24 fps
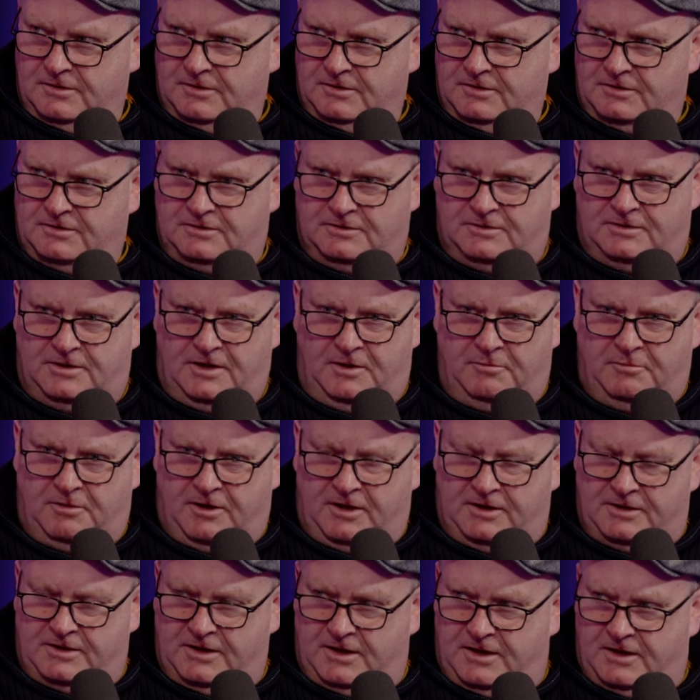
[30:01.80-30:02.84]
I just do what
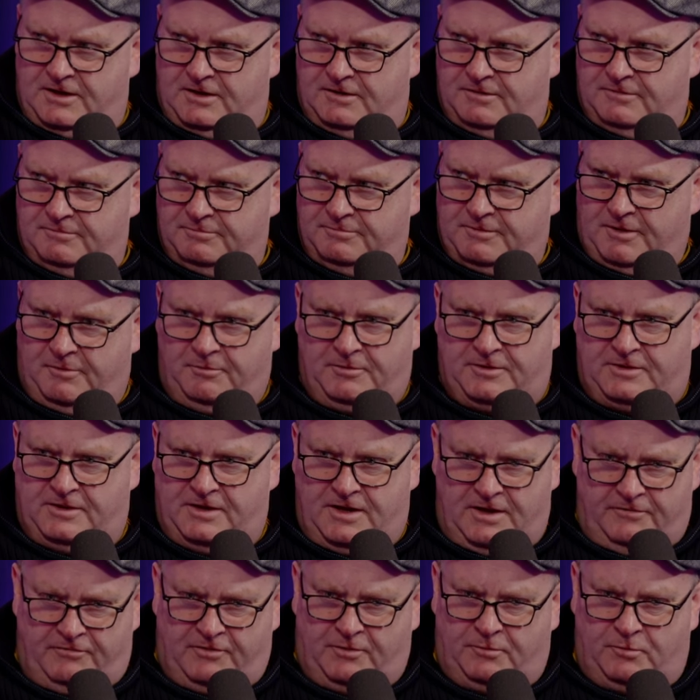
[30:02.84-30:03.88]
I do, but I would
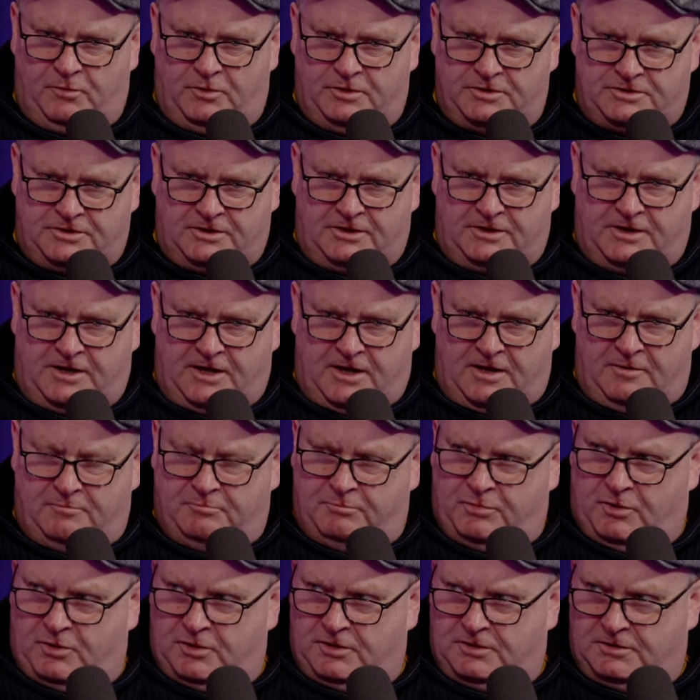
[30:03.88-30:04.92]
never watch any of that
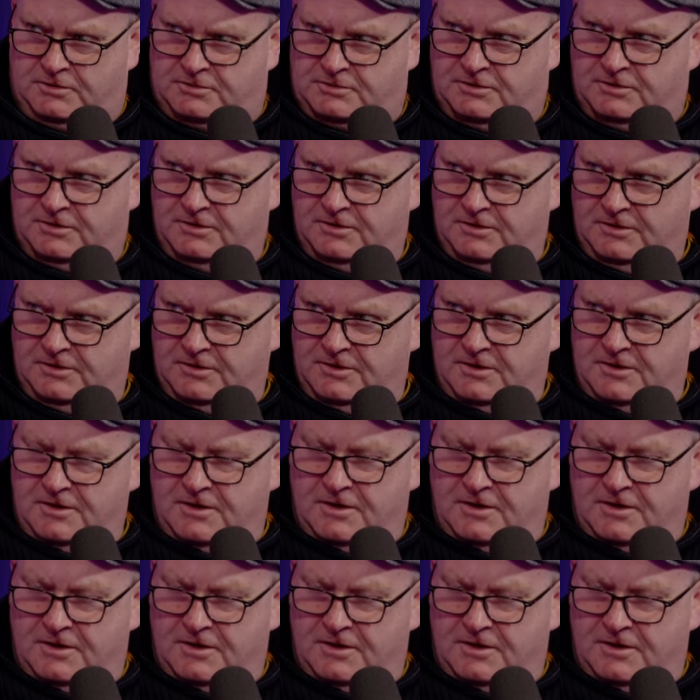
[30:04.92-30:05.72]
bollocks.